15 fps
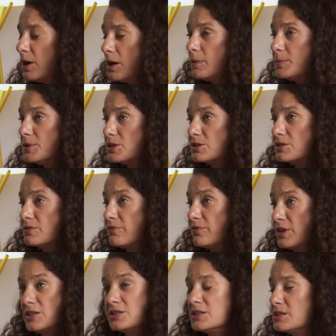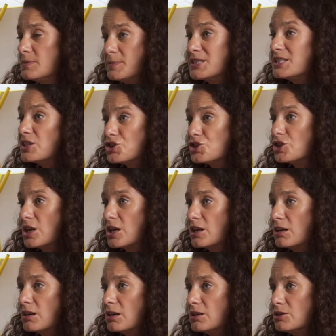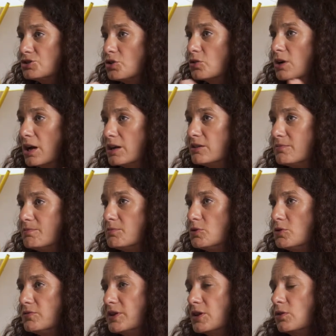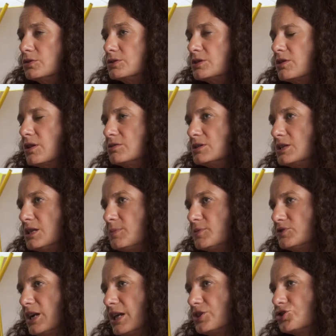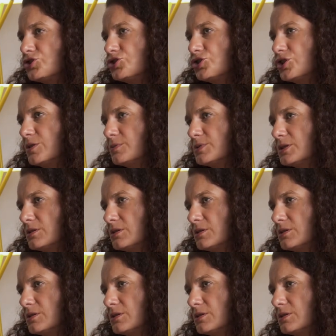purpose versus positioning as you're kind of moving on to those deeper relationships?